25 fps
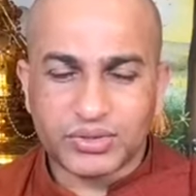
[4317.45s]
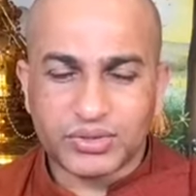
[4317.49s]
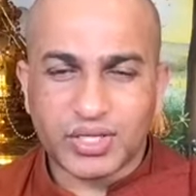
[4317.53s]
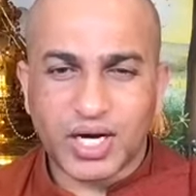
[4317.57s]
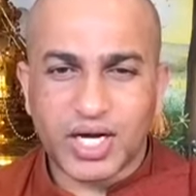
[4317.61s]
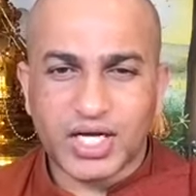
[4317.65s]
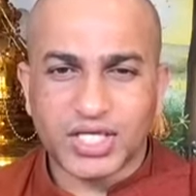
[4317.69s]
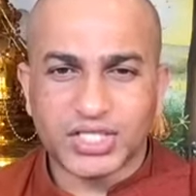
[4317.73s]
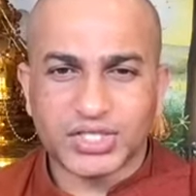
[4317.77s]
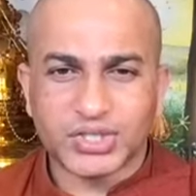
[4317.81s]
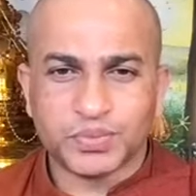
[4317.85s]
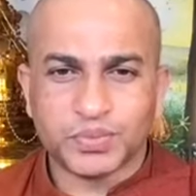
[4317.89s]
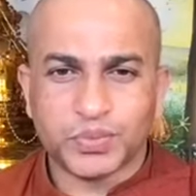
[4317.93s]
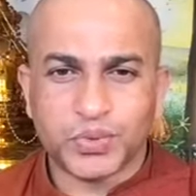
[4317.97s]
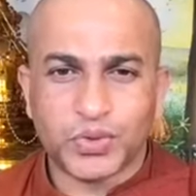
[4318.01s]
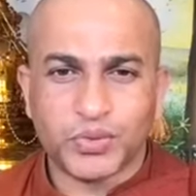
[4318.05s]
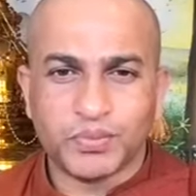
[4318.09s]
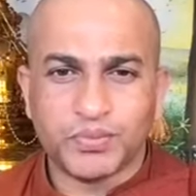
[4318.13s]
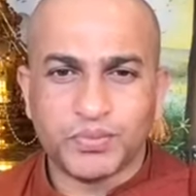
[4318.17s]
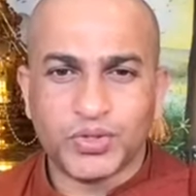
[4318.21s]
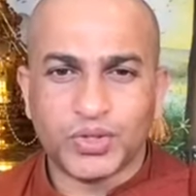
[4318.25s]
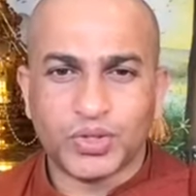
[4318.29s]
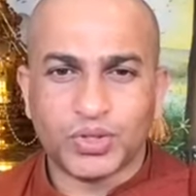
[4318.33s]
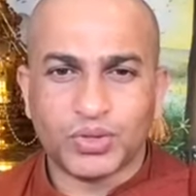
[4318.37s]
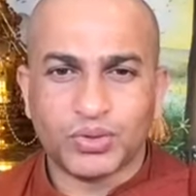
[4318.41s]
transform
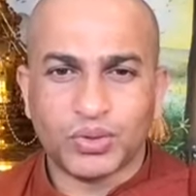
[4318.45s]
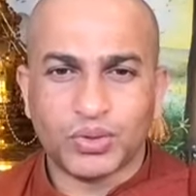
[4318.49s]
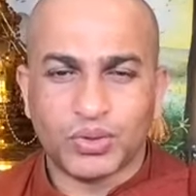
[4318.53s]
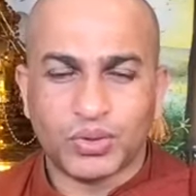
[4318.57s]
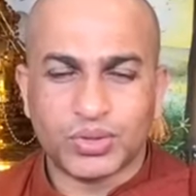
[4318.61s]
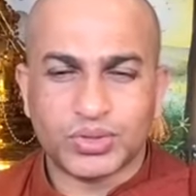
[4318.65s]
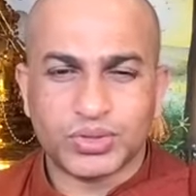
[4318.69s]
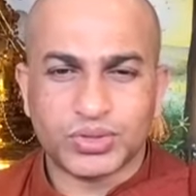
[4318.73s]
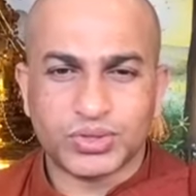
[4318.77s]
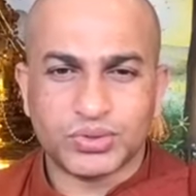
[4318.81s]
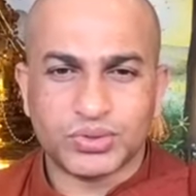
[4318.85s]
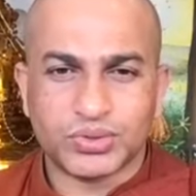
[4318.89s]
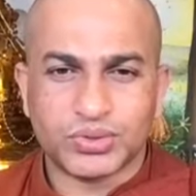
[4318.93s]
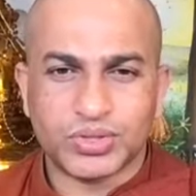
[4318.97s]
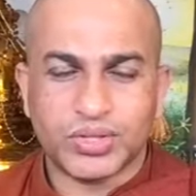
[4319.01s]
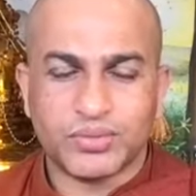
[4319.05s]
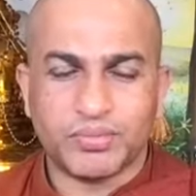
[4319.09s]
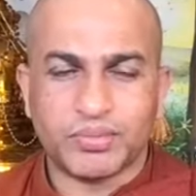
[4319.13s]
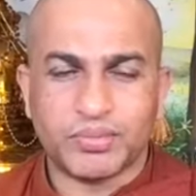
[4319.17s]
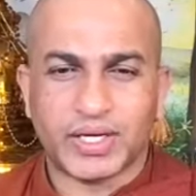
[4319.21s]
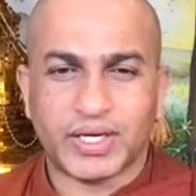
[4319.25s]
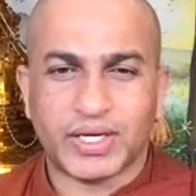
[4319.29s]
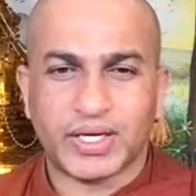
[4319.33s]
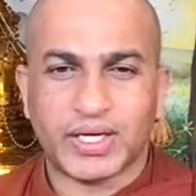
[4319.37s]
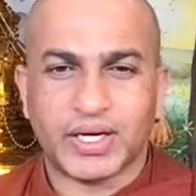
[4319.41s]
your thoughts to
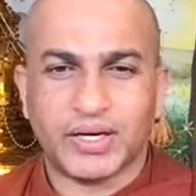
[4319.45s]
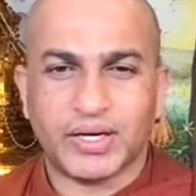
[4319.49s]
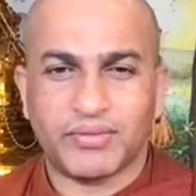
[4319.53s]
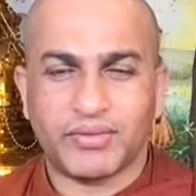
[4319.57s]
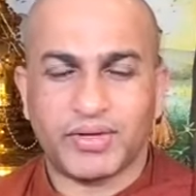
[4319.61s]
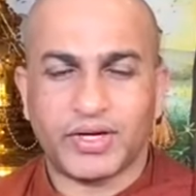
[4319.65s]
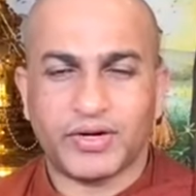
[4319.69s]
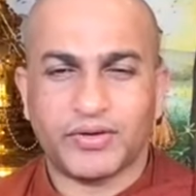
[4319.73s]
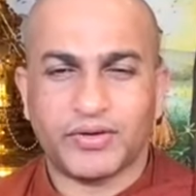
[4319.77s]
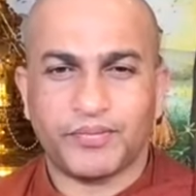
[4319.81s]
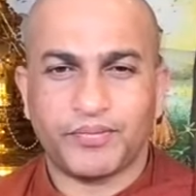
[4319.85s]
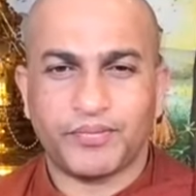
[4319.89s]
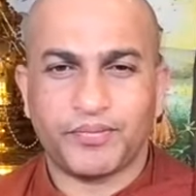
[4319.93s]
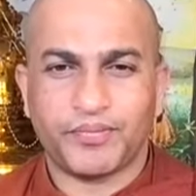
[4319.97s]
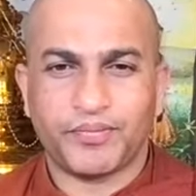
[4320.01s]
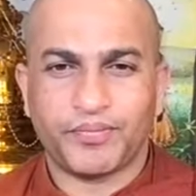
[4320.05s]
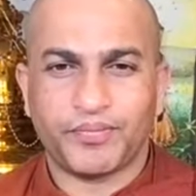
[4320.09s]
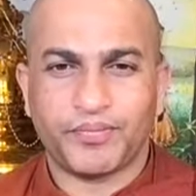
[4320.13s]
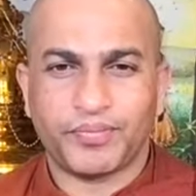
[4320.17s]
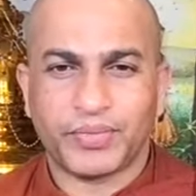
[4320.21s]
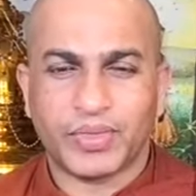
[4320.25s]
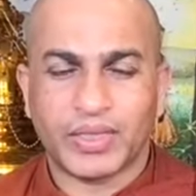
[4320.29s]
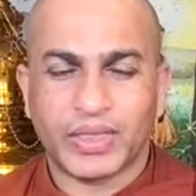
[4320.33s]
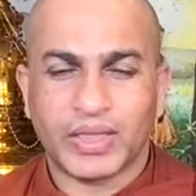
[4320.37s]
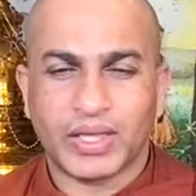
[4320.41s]
different level
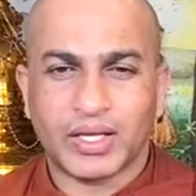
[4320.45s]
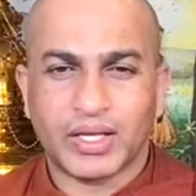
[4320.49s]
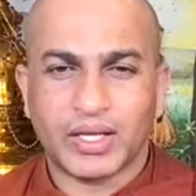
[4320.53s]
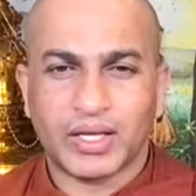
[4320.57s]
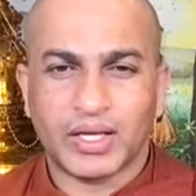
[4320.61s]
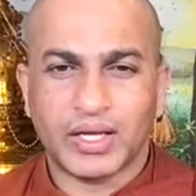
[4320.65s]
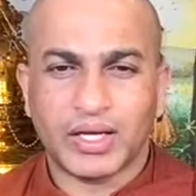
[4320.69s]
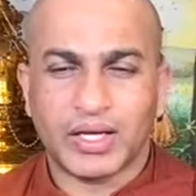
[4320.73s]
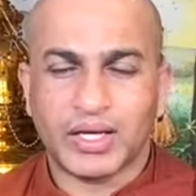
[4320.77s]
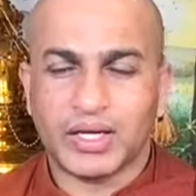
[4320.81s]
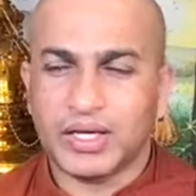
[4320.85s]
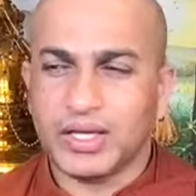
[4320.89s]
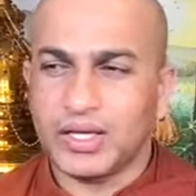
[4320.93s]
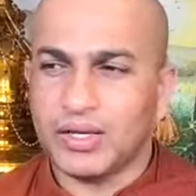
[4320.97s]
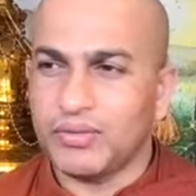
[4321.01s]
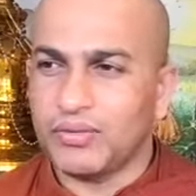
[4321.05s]
and